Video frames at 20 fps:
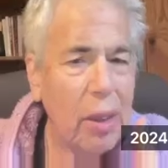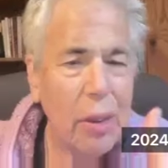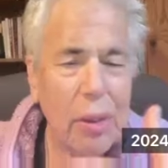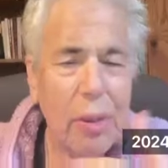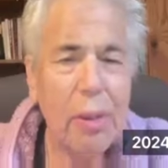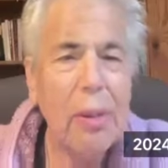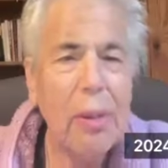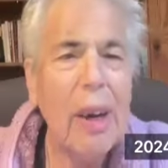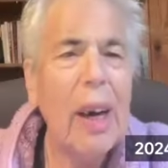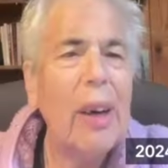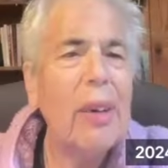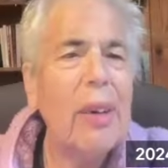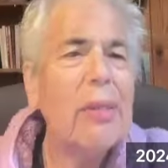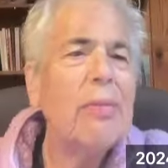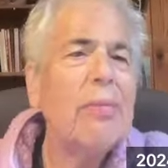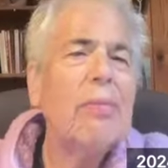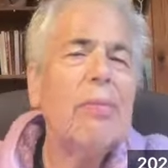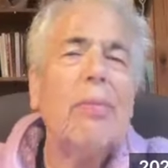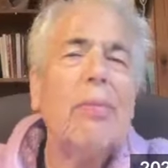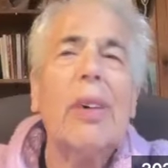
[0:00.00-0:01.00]

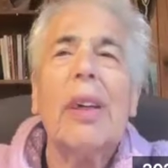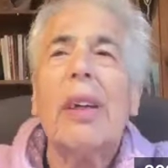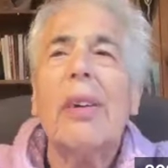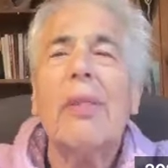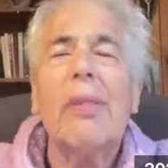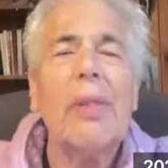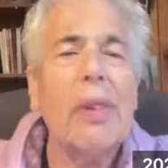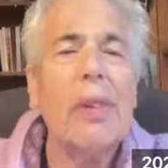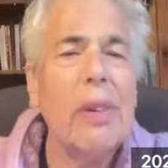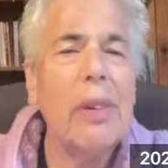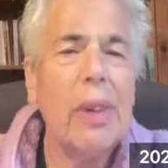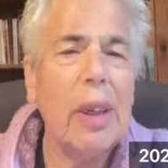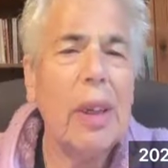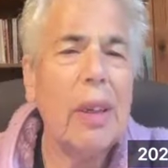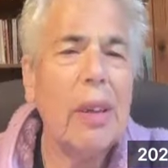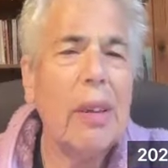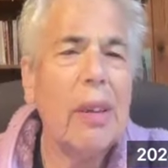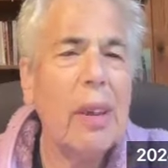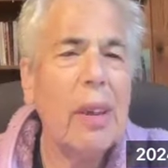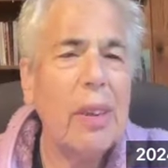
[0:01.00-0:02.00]
throughout whatever
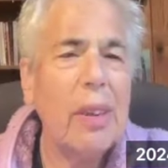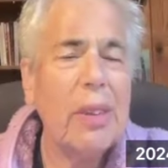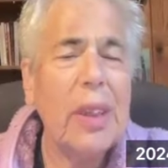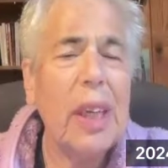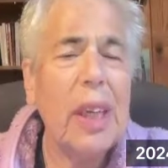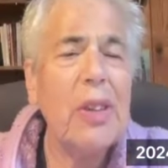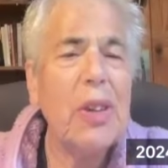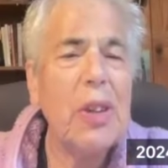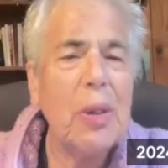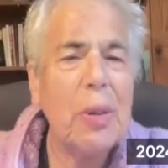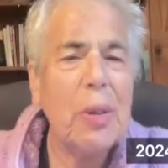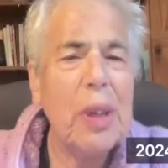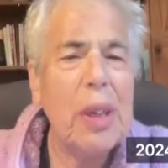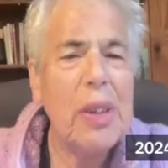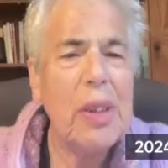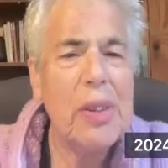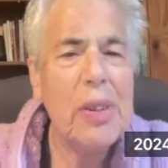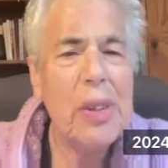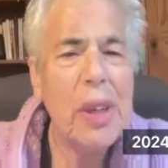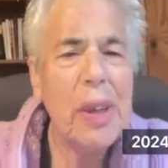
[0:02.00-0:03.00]
the
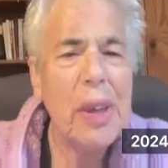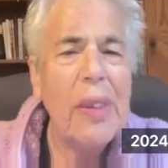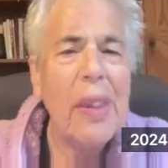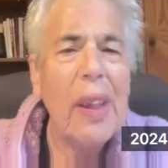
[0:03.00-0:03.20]
centuries.